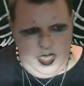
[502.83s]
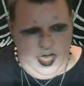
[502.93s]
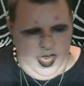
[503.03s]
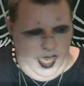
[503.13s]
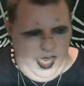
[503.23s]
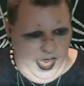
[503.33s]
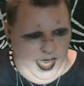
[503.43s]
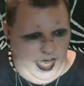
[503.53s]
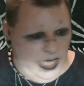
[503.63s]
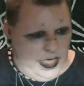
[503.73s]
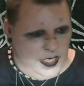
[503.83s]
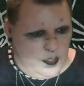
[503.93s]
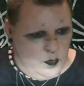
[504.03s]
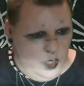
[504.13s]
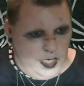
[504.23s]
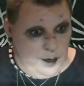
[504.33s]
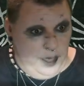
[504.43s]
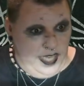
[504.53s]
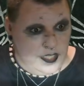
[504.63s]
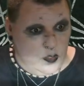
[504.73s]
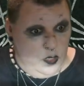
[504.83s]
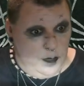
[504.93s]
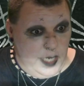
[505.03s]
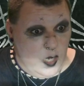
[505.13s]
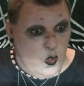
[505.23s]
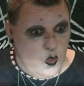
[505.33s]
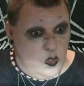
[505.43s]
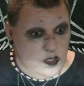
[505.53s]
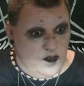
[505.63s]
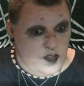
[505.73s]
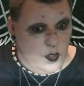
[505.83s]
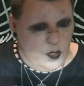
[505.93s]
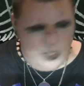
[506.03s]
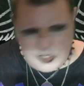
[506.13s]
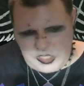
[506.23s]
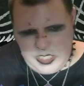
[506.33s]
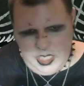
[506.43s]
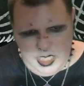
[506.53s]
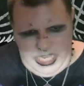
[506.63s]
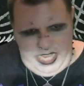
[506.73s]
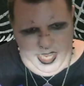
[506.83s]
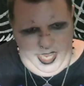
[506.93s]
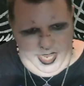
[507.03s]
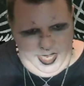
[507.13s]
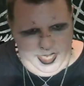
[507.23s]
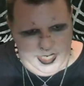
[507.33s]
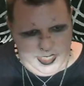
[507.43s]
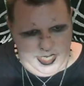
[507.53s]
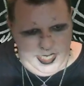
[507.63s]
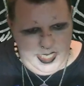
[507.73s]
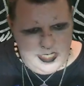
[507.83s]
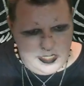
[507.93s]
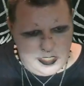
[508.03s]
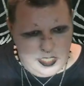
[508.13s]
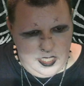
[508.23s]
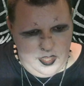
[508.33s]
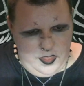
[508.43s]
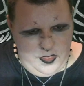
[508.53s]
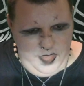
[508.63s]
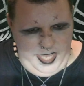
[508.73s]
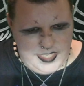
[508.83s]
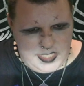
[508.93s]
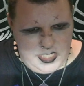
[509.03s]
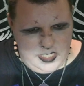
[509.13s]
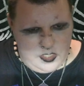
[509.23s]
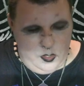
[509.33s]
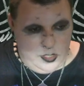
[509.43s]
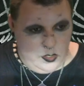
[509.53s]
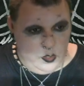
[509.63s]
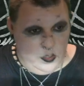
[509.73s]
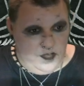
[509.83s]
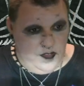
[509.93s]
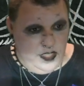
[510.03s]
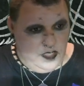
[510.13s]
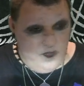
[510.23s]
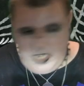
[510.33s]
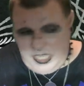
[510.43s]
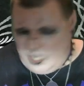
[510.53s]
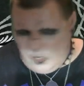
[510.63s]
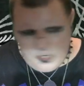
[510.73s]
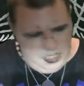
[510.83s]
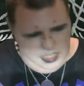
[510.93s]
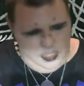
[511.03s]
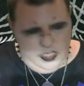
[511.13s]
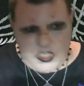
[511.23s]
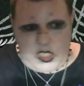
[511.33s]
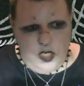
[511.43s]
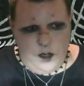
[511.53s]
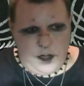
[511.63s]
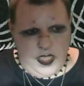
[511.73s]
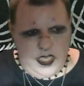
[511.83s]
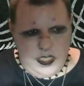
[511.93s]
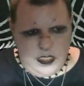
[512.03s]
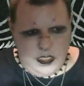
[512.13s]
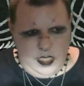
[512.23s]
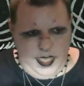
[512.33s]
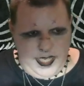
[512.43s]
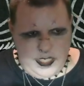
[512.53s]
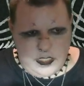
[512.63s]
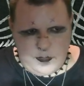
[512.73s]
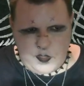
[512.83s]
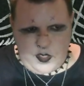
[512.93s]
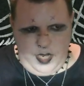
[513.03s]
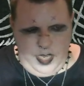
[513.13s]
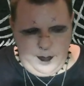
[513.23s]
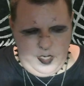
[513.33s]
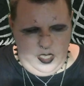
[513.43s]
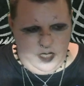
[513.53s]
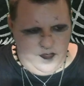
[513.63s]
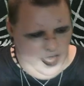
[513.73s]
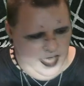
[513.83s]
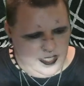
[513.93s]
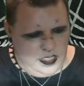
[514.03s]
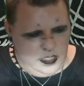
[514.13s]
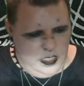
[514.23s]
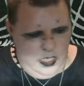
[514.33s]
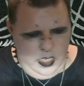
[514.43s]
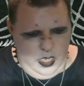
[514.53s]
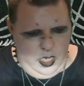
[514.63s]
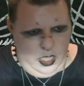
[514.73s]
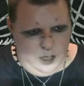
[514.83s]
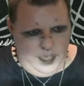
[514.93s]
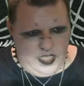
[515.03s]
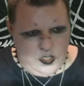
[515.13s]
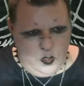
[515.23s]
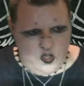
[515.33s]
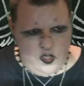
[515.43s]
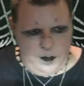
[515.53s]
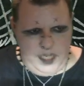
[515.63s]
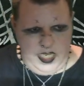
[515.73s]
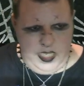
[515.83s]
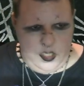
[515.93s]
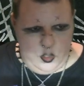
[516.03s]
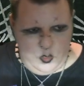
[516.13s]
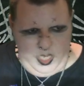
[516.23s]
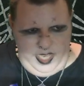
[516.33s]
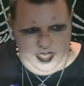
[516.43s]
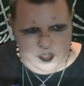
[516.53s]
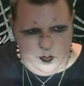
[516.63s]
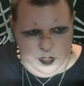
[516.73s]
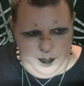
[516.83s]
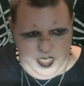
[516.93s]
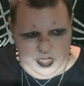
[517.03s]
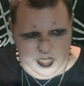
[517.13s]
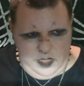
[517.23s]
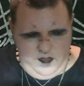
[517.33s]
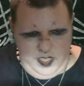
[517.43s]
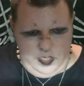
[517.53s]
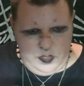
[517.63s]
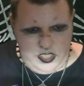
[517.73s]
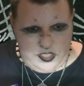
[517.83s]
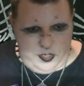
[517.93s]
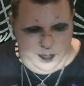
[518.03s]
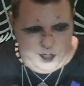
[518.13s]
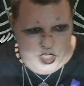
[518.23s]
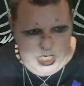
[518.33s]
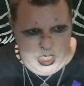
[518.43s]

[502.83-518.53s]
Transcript: And welcome back to all my old viewers. And I guess that is going to do it for this video. So please like and subscribe and all of that. And all my social media doodads will be in the video description.